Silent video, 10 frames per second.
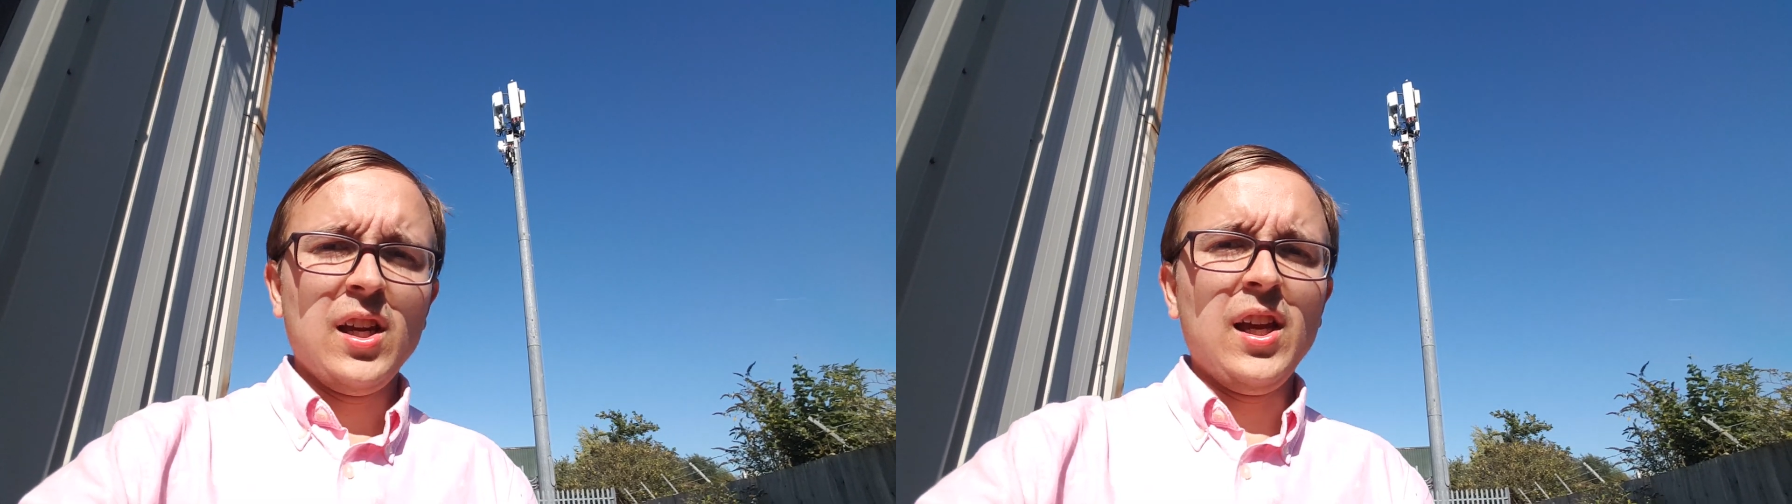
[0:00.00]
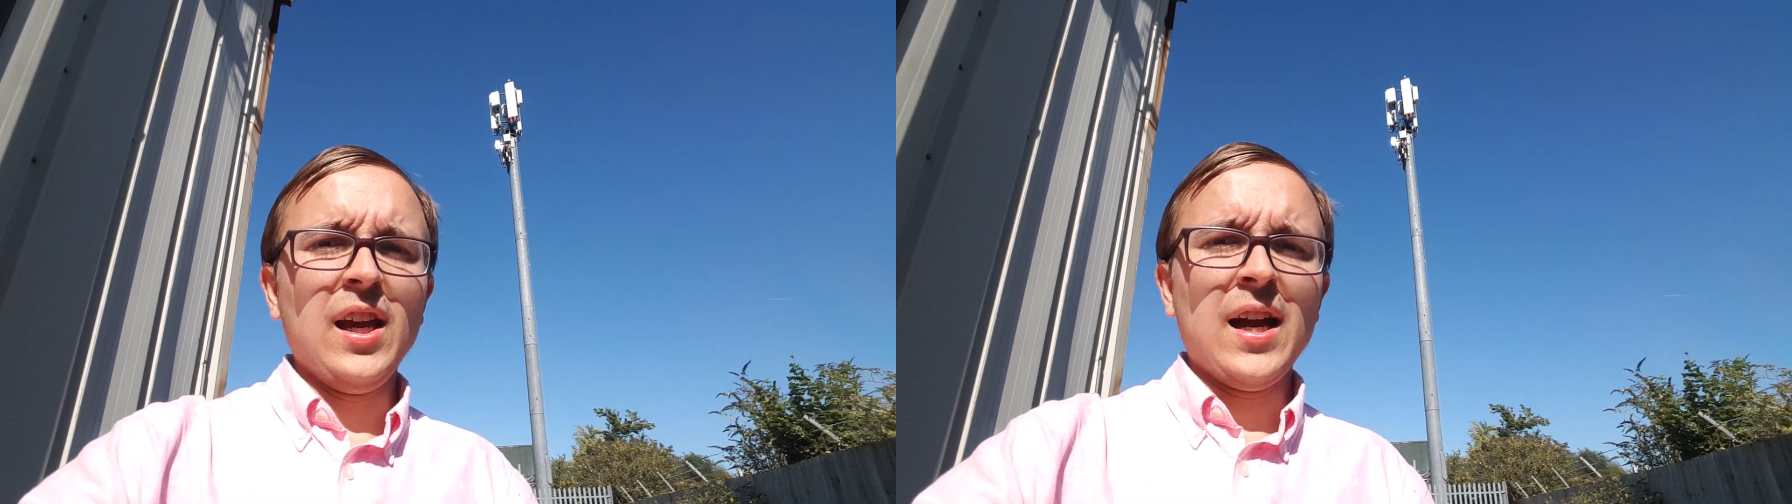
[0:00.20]

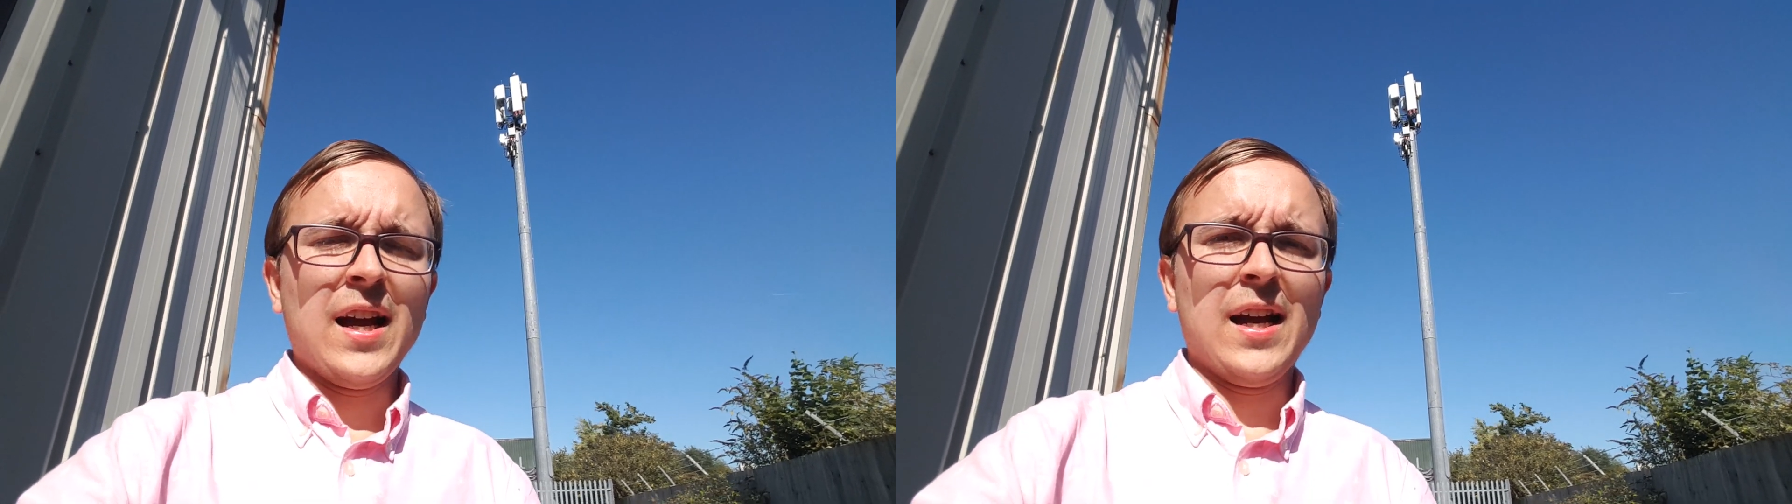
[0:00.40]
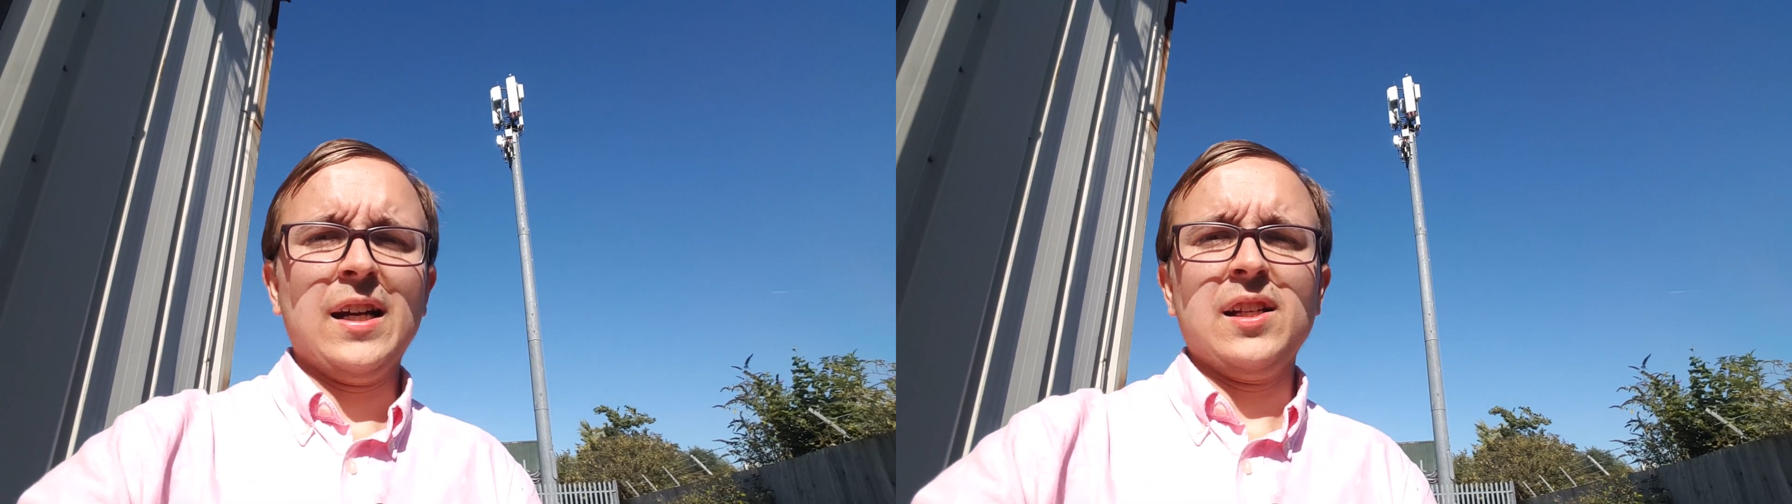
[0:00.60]
it
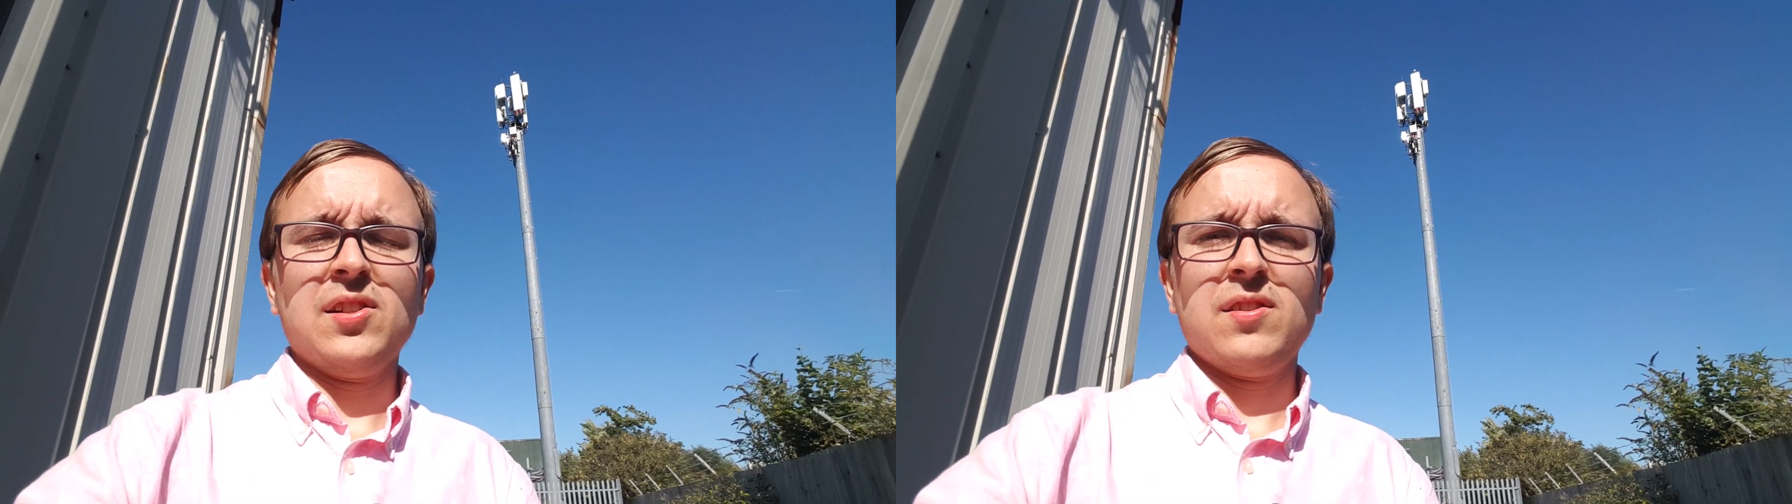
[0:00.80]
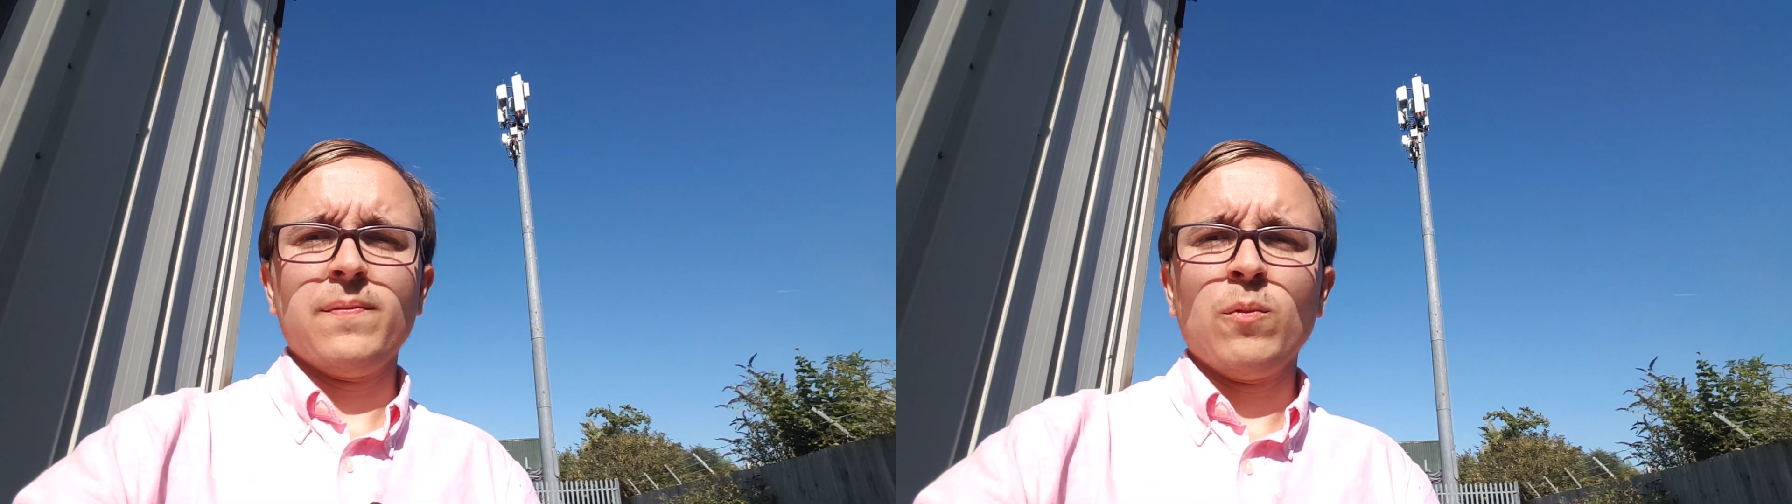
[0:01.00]
has